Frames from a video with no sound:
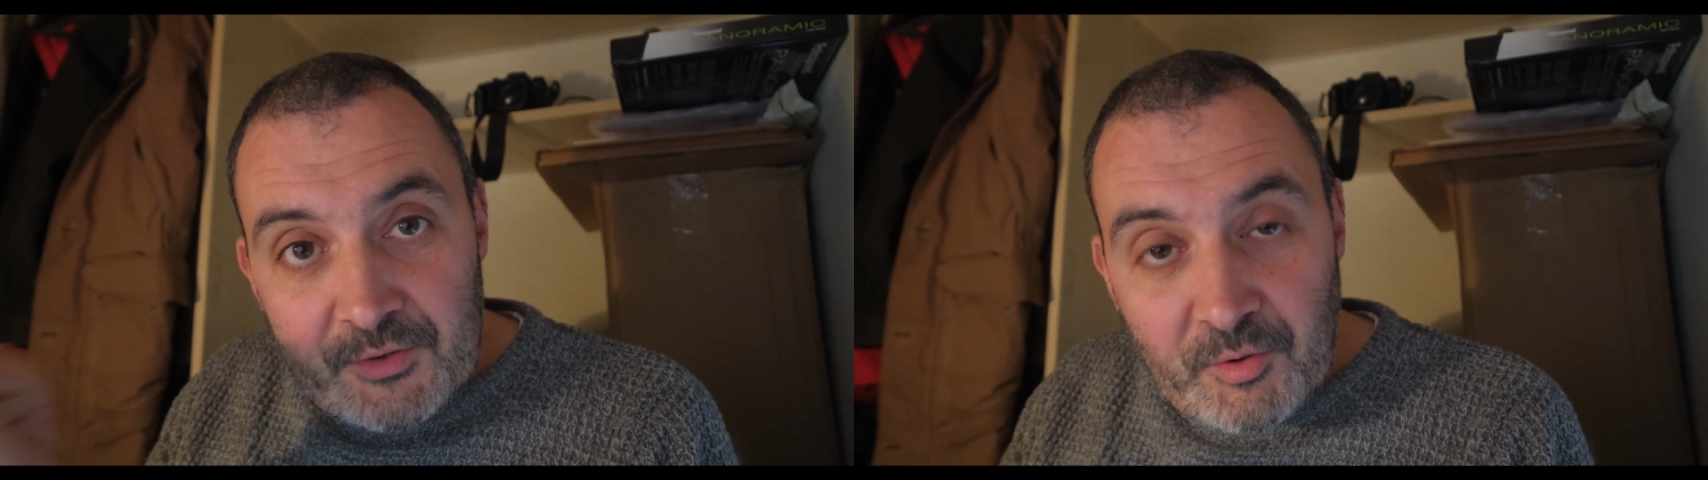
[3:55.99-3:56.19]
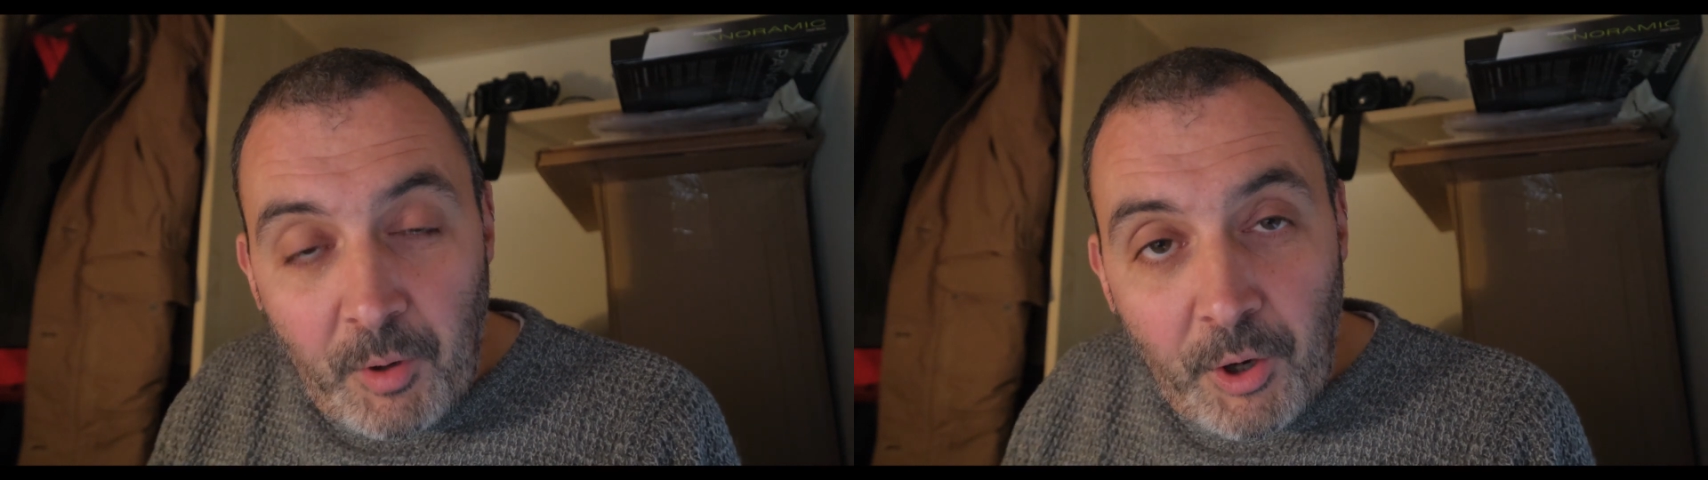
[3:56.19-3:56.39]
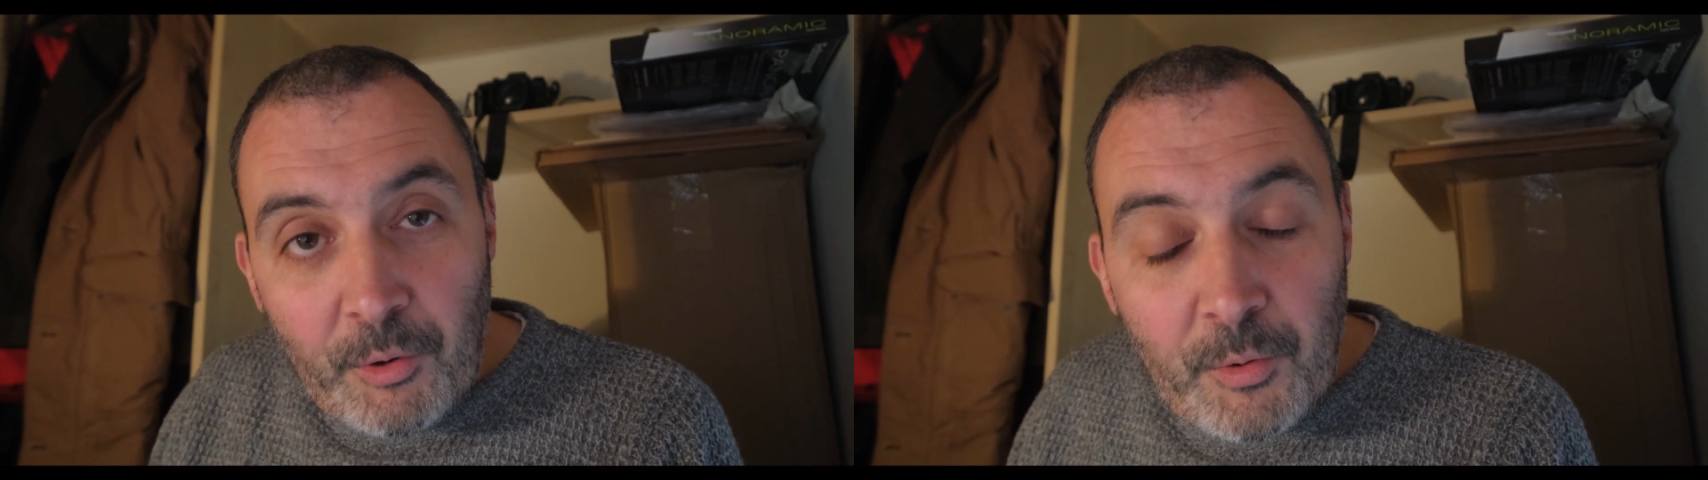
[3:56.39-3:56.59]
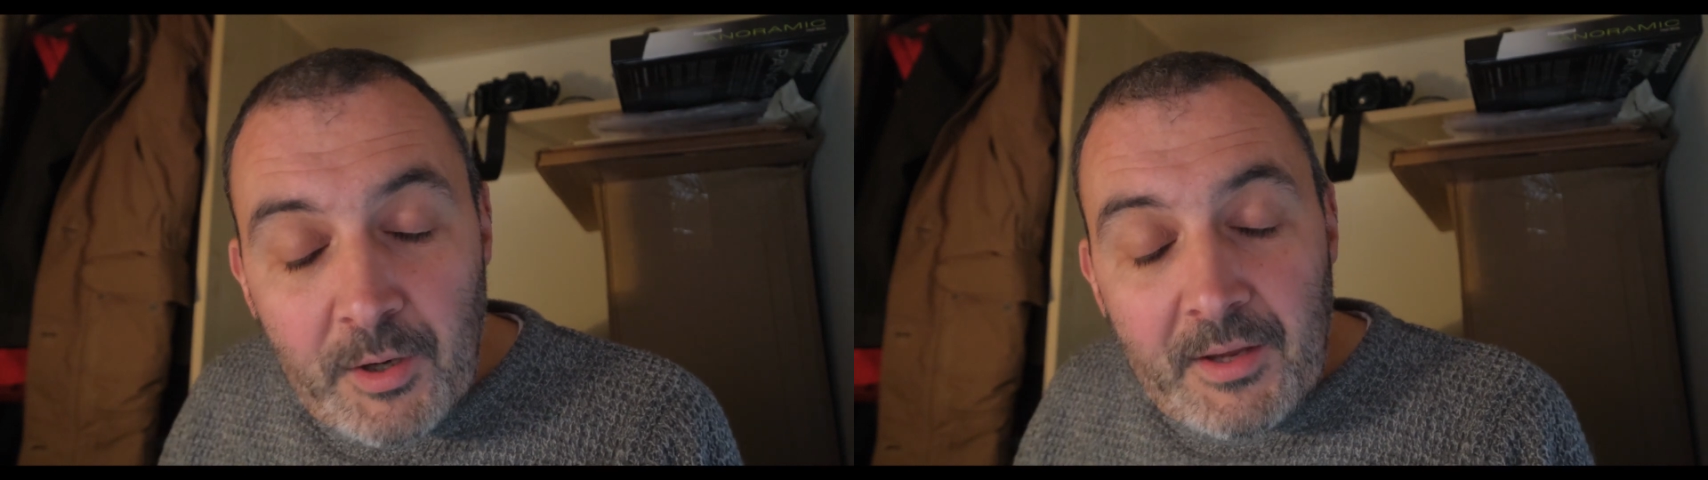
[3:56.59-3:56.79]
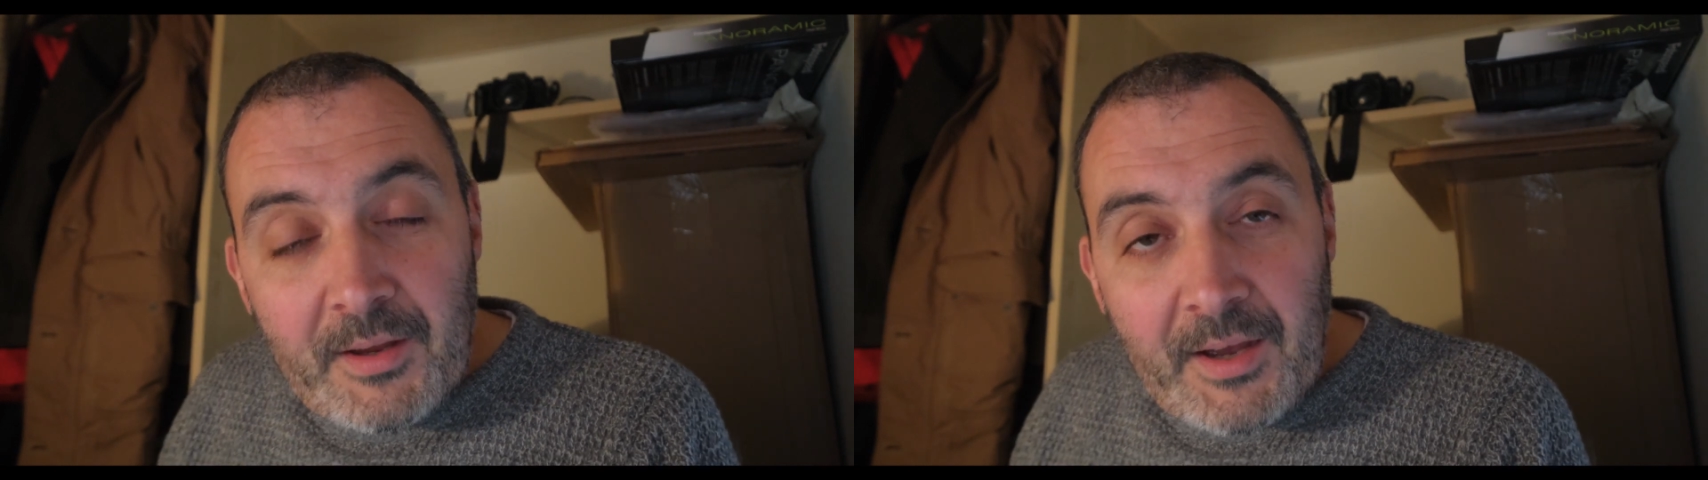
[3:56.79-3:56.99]
Tomorrow
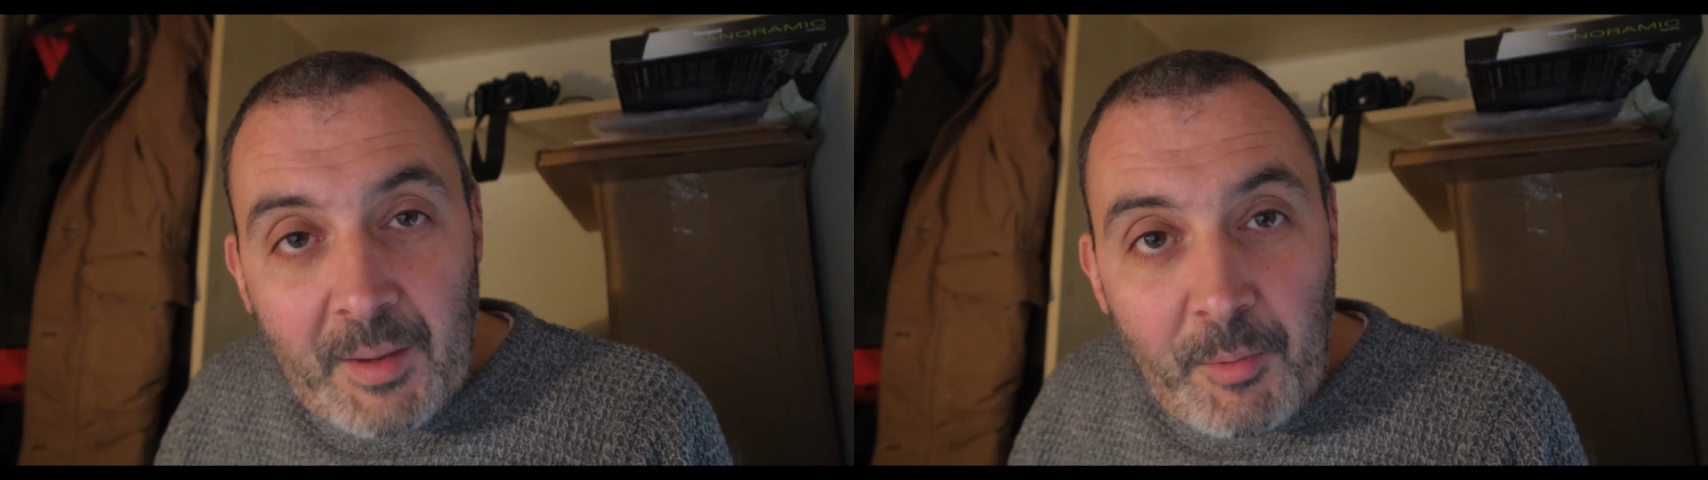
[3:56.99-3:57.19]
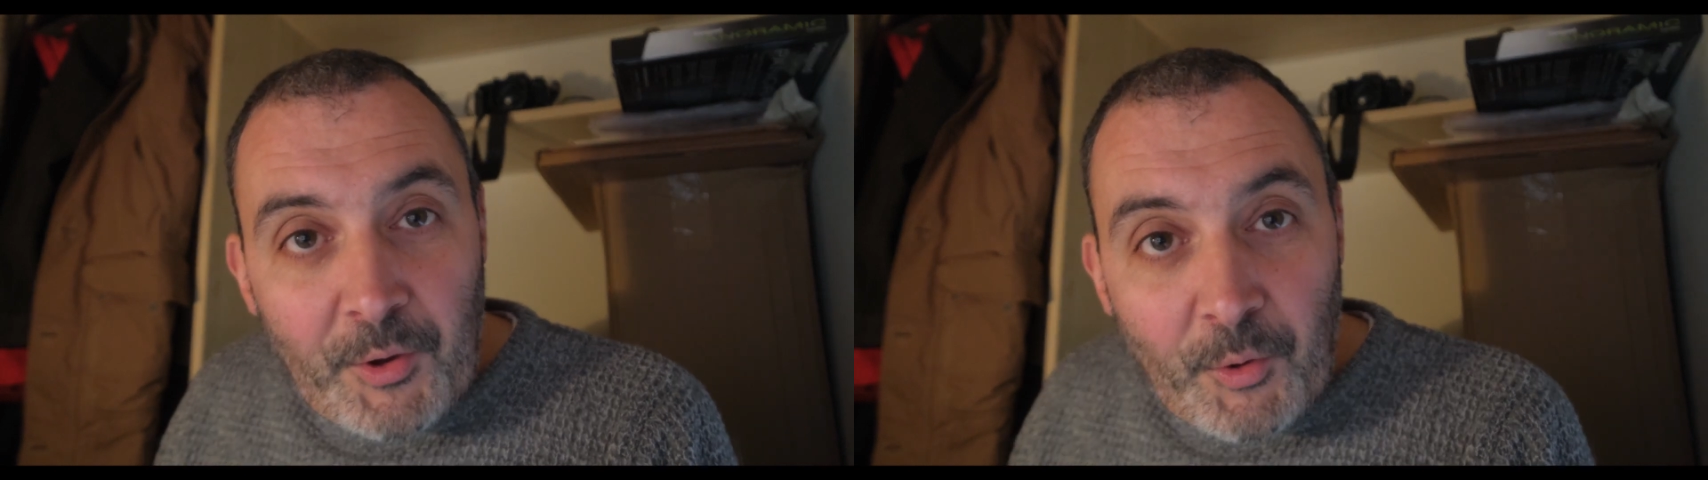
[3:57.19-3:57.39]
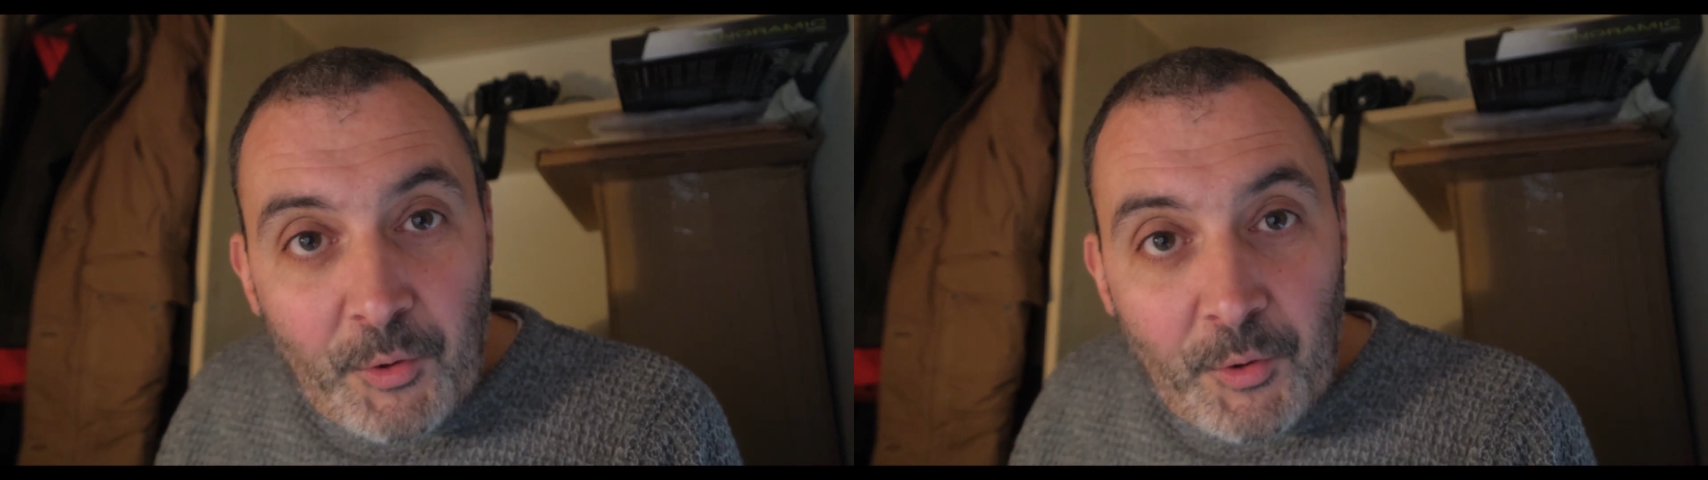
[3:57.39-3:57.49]
I'm out